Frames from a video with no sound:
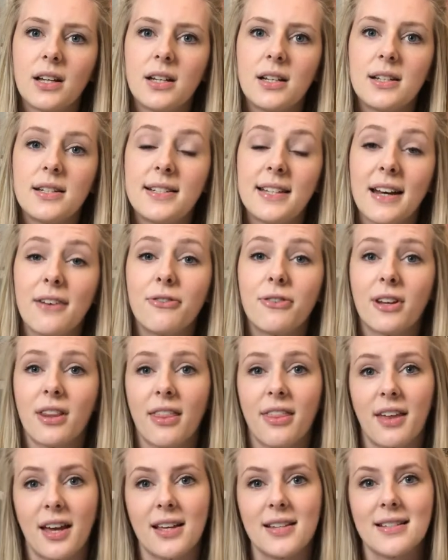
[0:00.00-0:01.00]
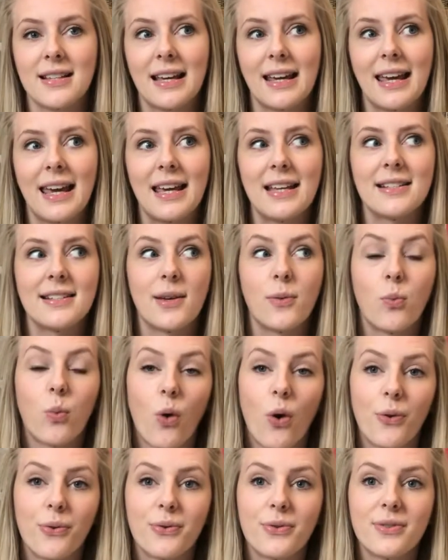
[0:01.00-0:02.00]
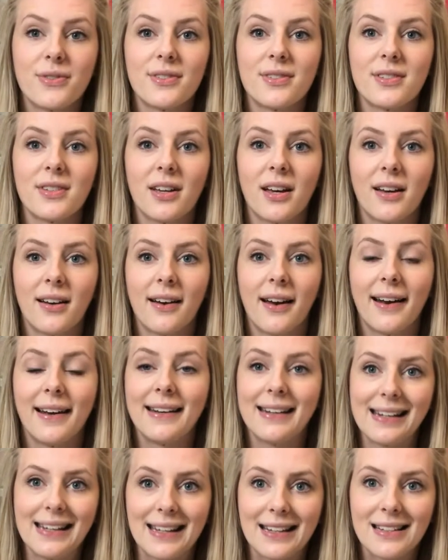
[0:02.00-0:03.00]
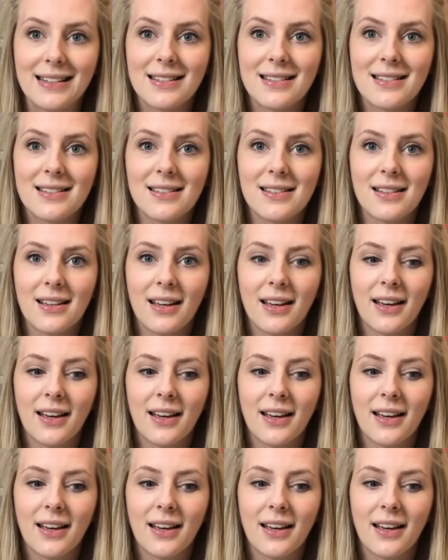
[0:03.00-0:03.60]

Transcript: different things that Casey wants and needs.